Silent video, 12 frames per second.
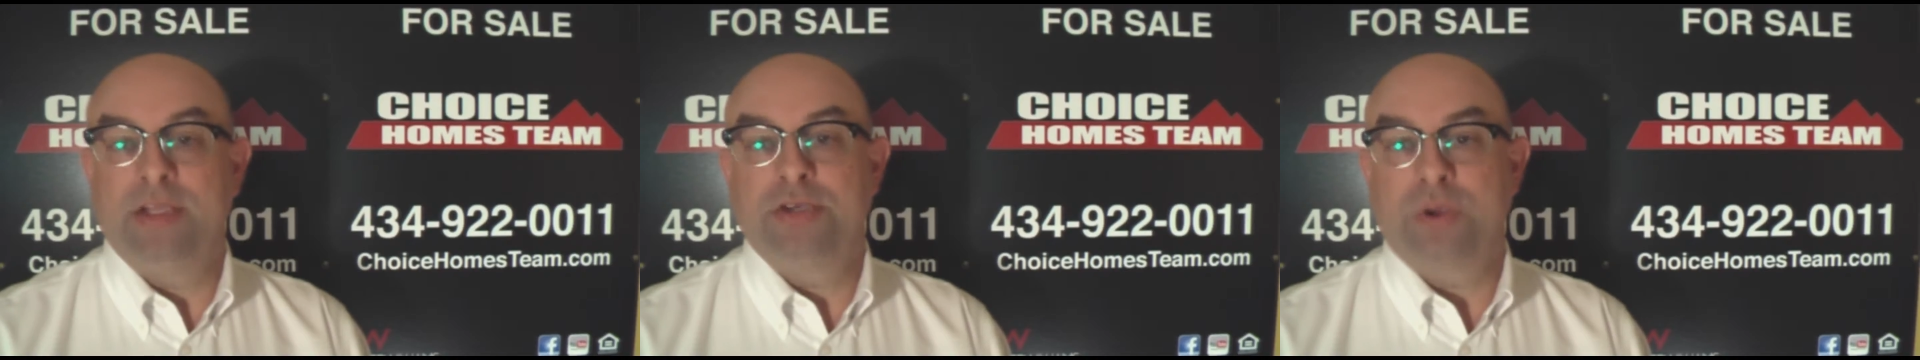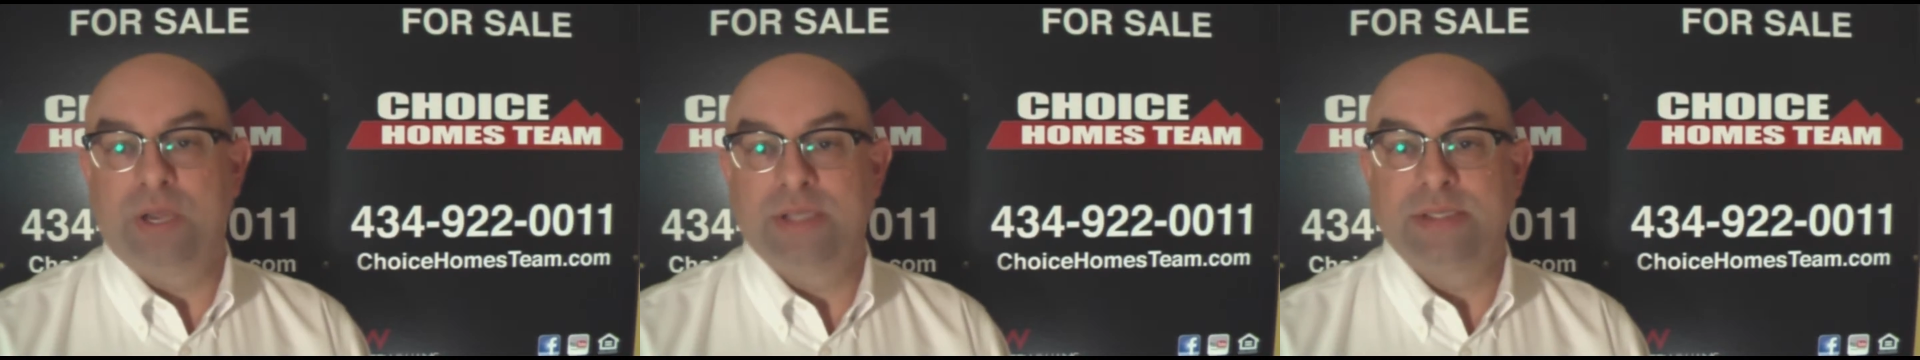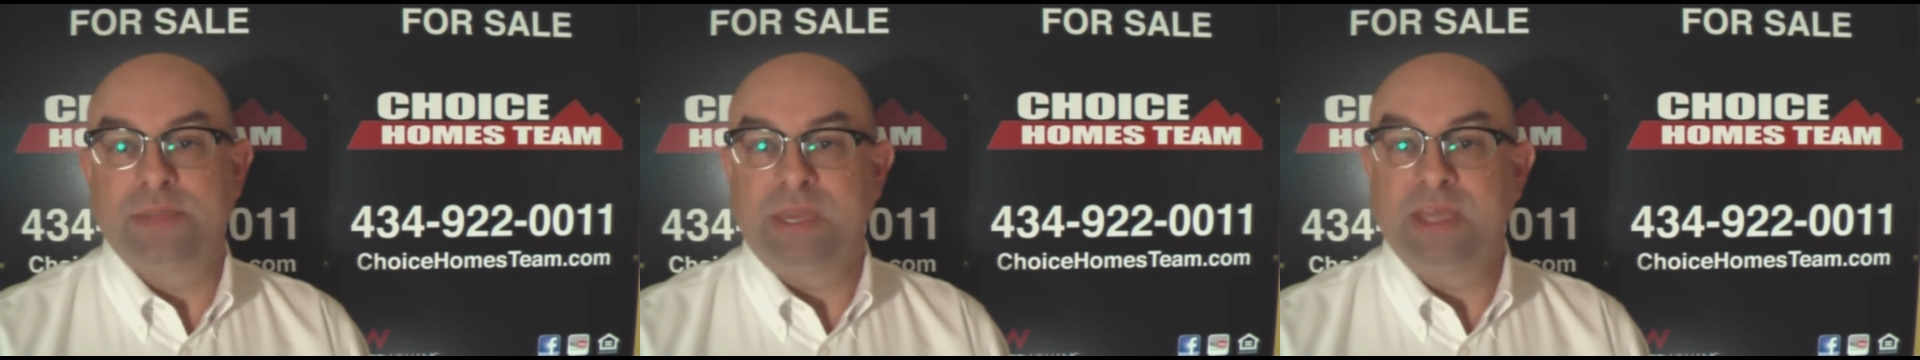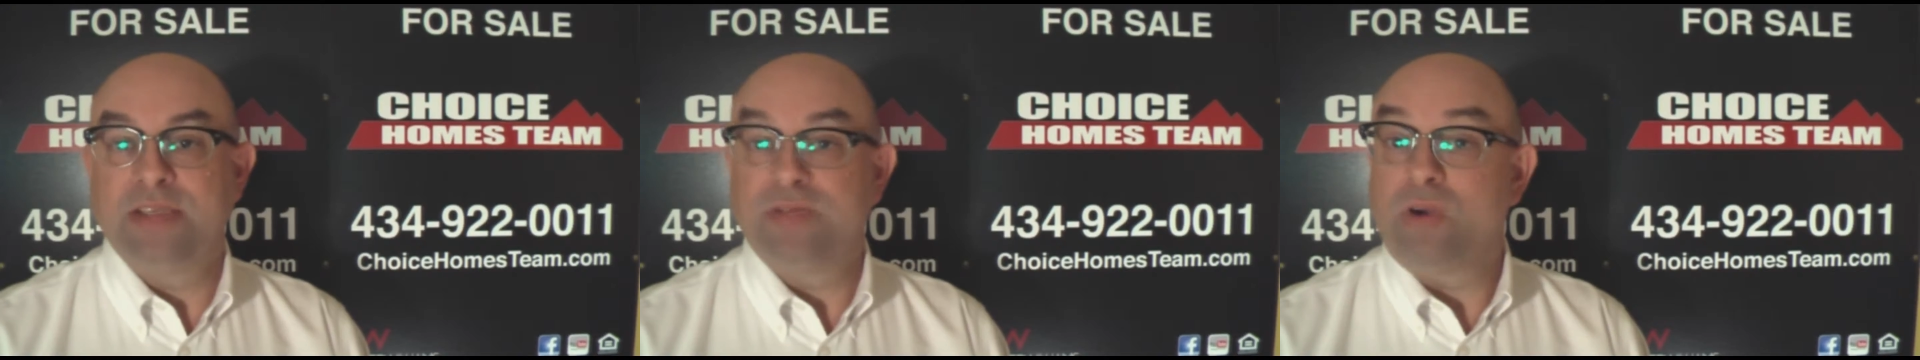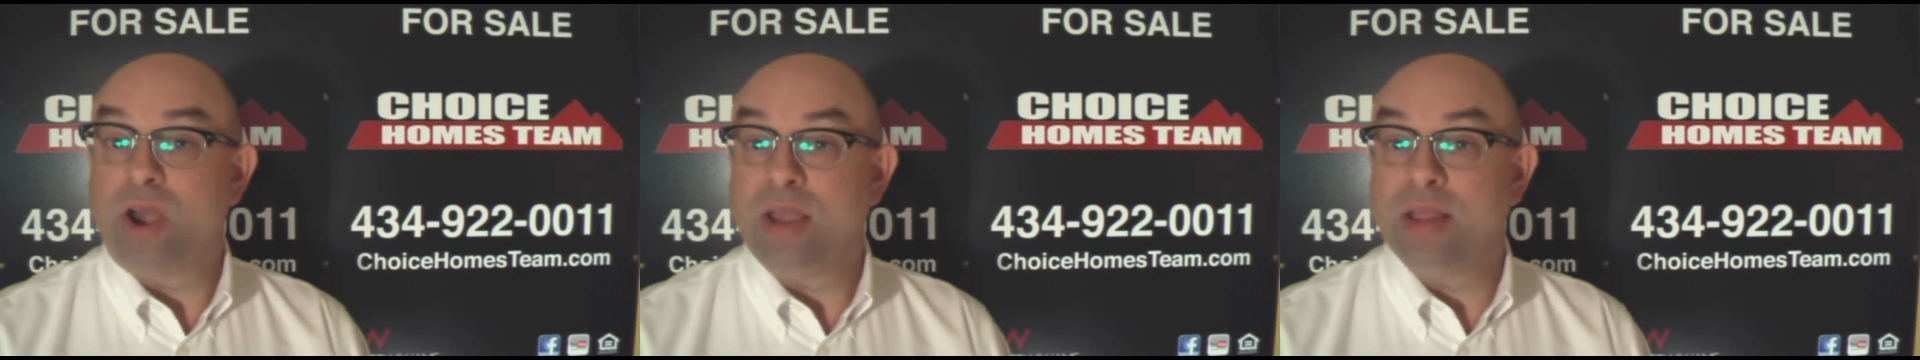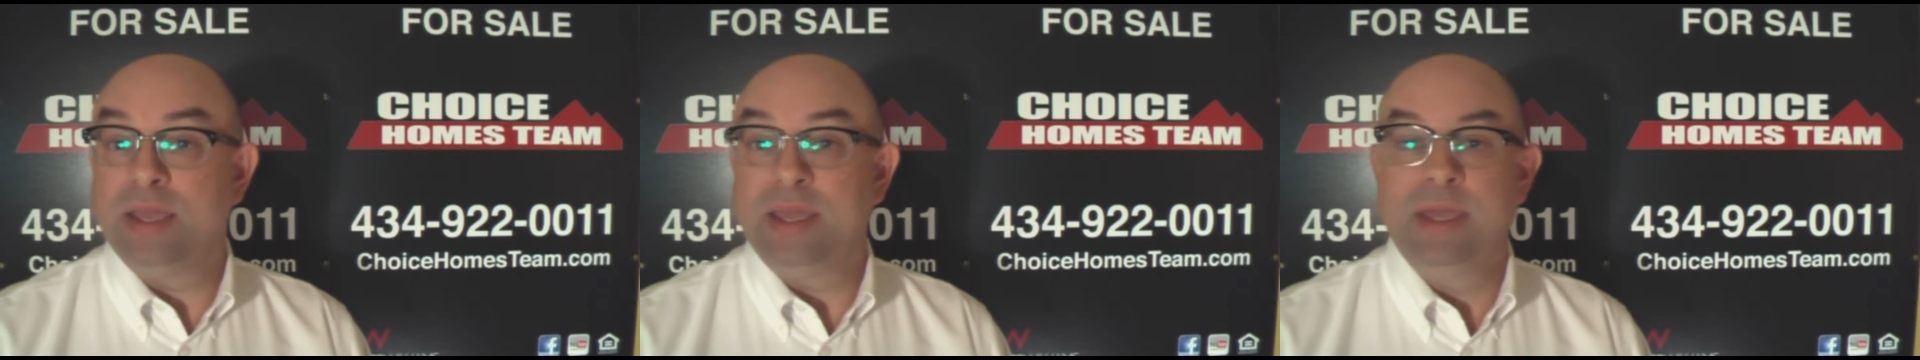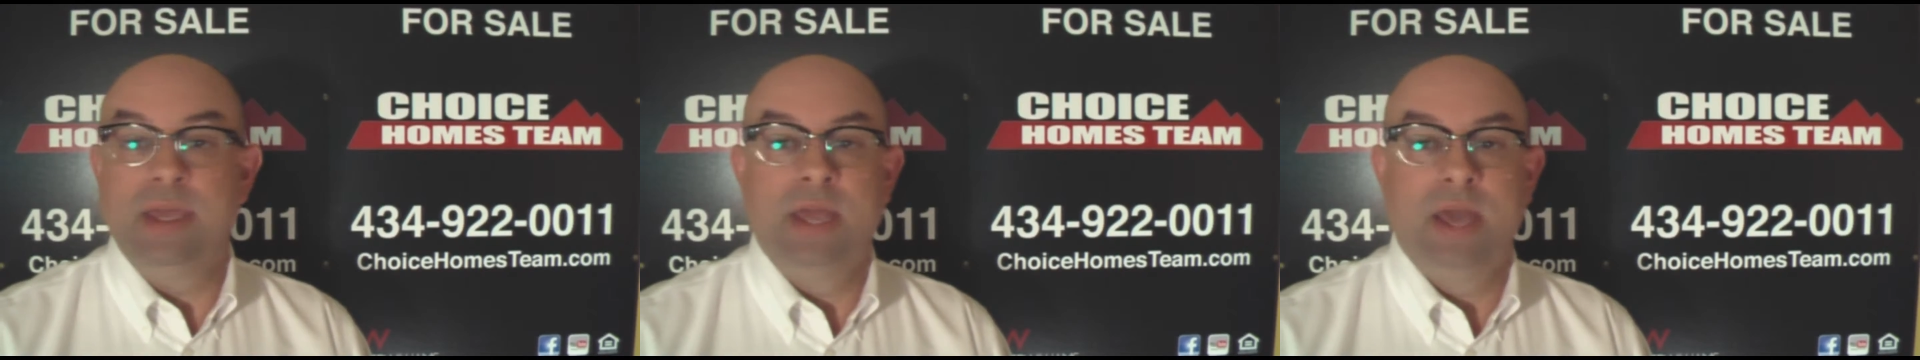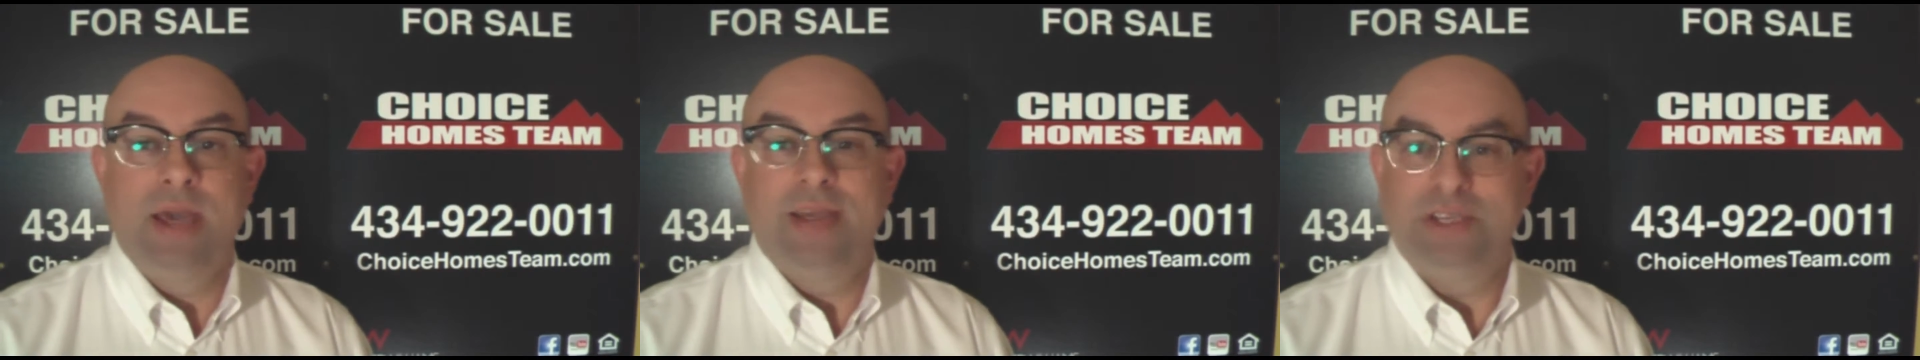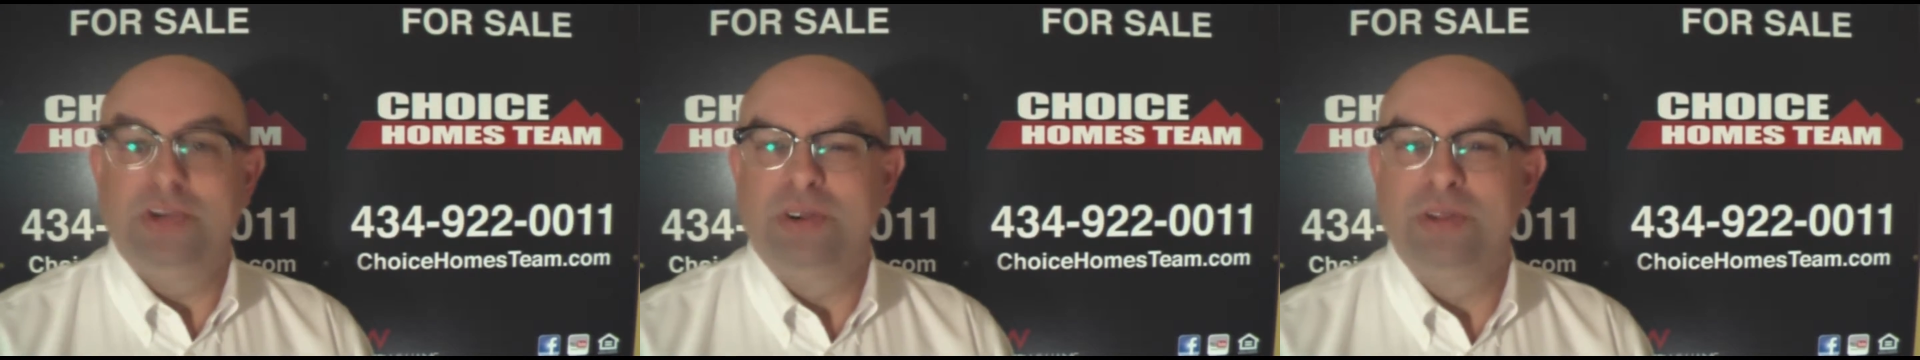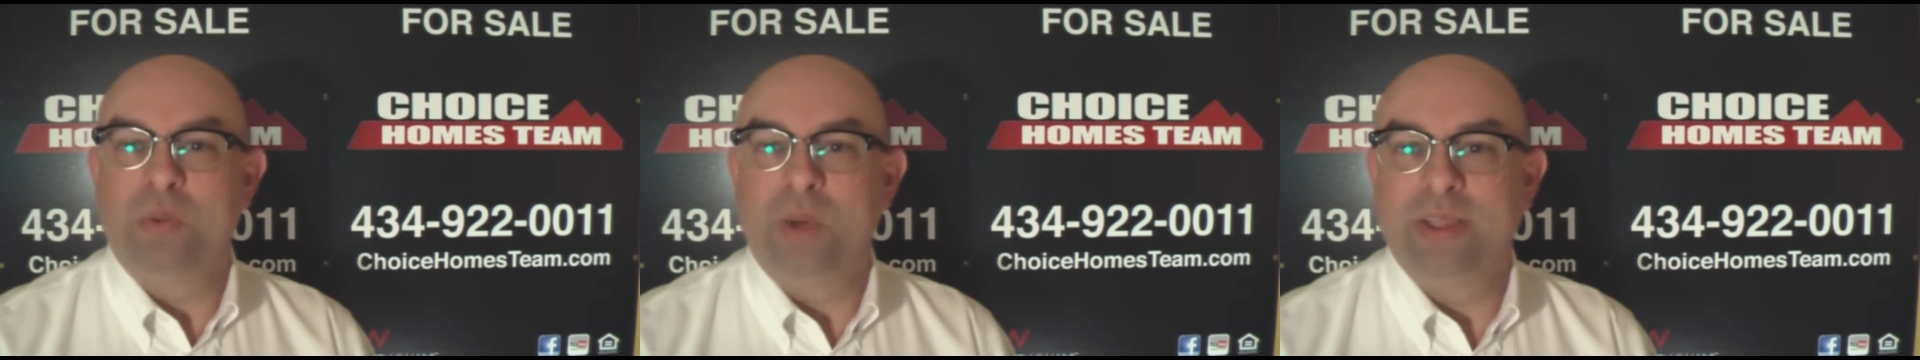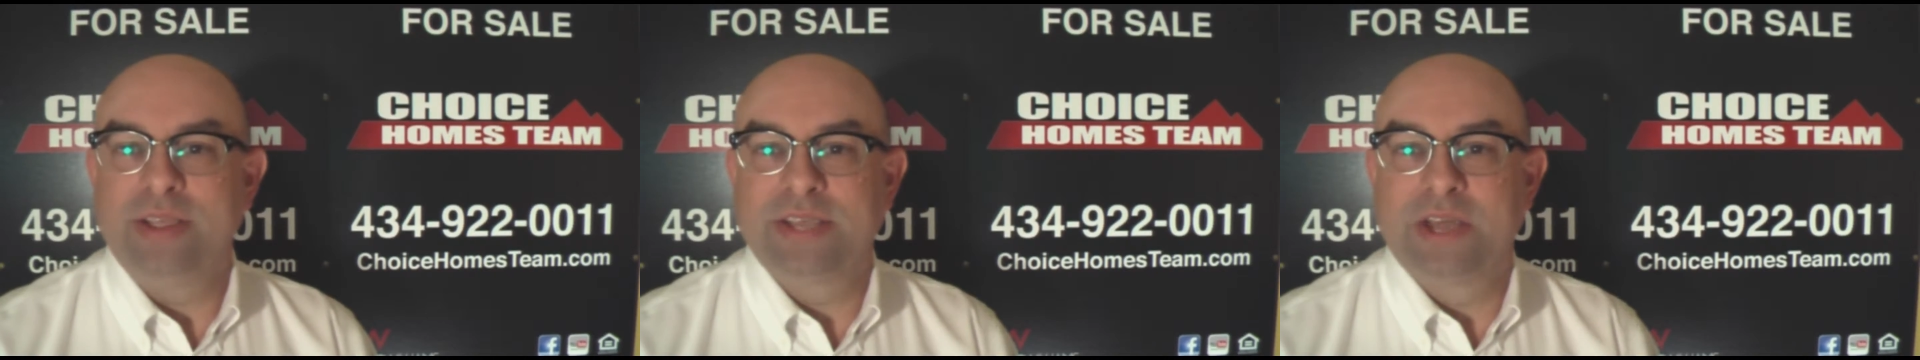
the choice, because frankly, you're the one that's